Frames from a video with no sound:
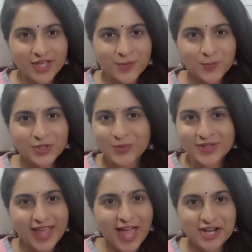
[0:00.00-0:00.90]
we
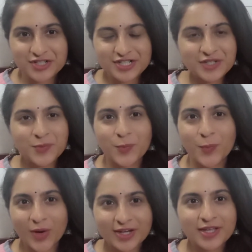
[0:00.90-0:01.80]
don't actually
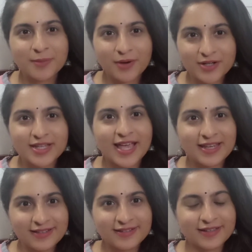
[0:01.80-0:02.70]
worry about
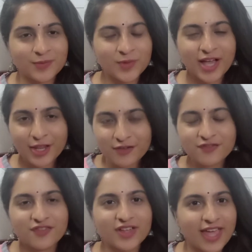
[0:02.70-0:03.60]
anything. We kind of
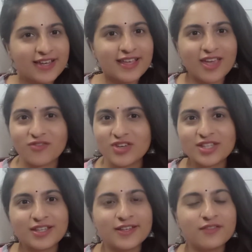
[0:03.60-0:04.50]
forget
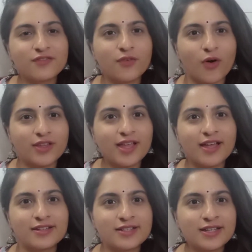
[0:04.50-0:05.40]
everything for
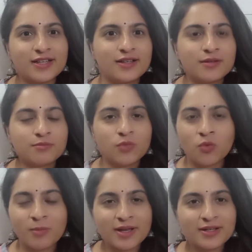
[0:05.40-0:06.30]
that
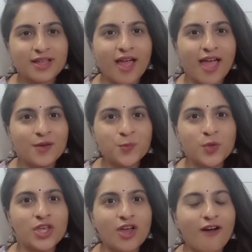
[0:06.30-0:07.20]
moment and
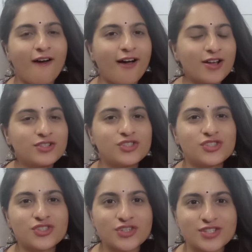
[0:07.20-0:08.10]
we are
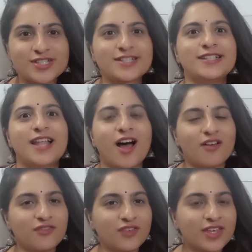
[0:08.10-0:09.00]
just
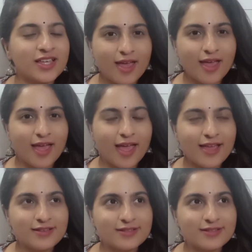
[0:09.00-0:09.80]
laughing. And